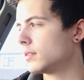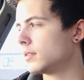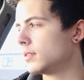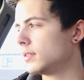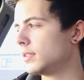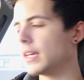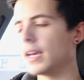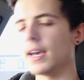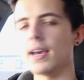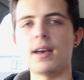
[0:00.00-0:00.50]

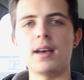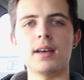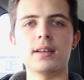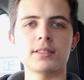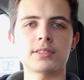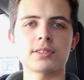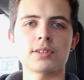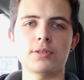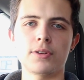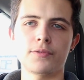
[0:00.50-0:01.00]
yeah,
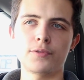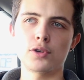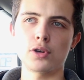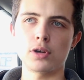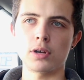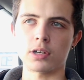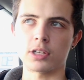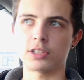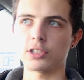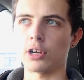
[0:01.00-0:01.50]
so if you're
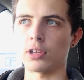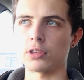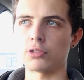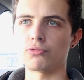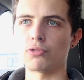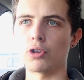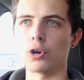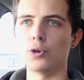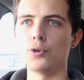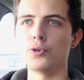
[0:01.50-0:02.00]
doing like a turn in the
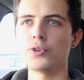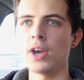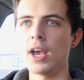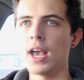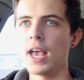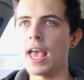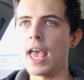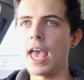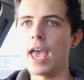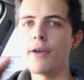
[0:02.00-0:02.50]
road,
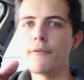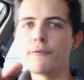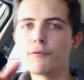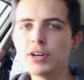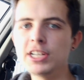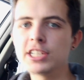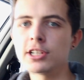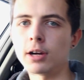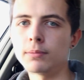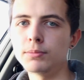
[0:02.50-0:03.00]

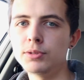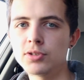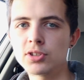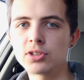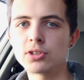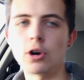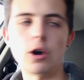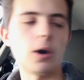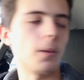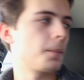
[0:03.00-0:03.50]
every time you
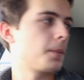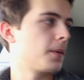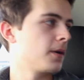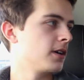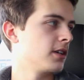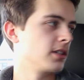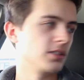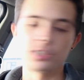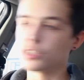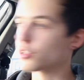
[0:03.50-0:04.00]
stop,
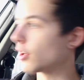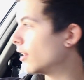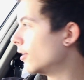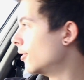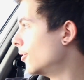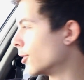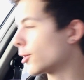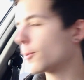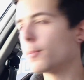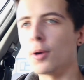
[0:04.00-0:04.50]
just like
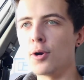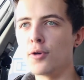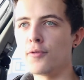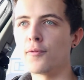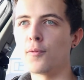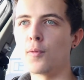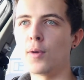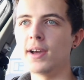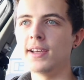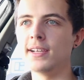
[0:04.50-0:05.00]
look
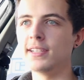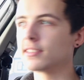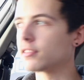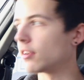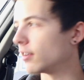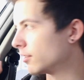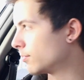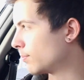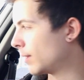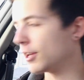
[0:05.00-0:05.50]
both ways,
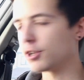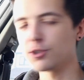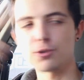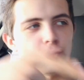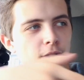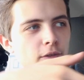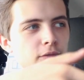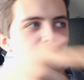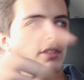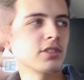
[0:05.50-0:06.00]
like make
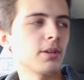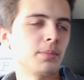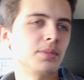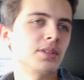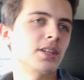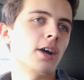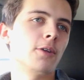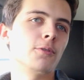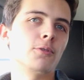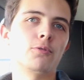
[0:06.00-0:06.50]
sure nothing's coming
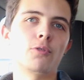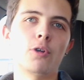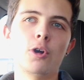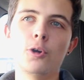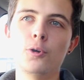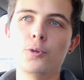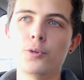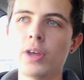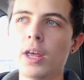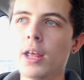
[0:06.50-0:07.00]
down the
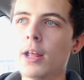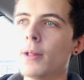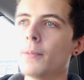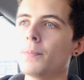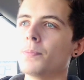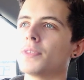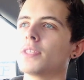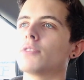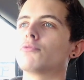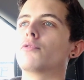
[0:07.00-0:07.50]
road.
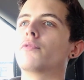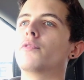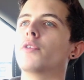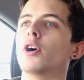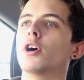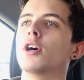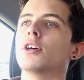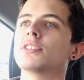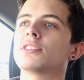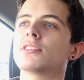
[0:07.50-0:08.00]

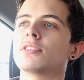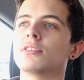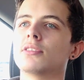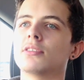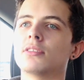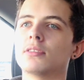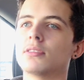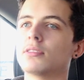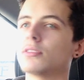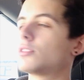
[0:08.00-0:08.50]
Reverse,
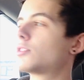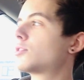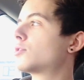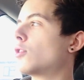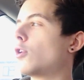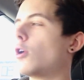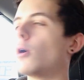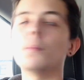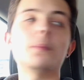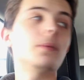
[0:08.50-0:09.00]

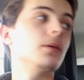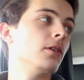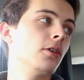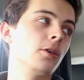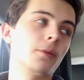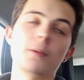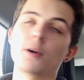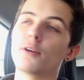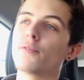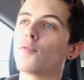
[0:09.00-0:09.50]
stop,
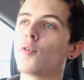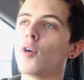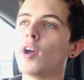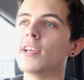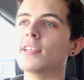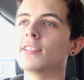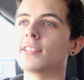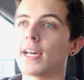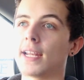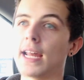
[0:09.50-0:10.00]
look both
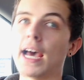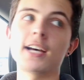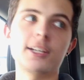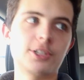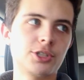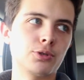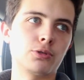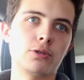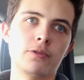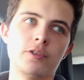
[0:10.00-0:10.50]
ways, and
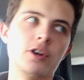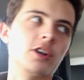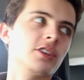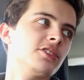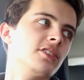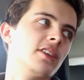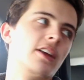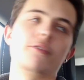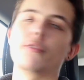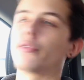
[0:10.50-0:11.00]
as you're
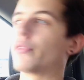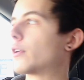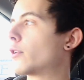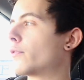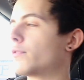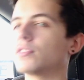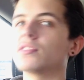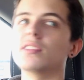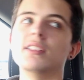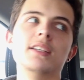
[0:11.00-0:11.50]
reversing everything,
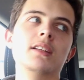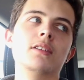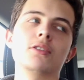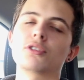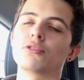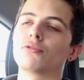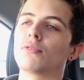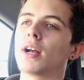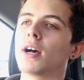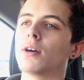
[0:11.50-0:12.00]
obviously
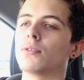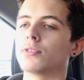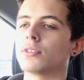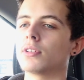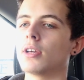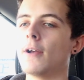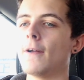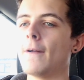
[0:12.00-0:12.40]
look around.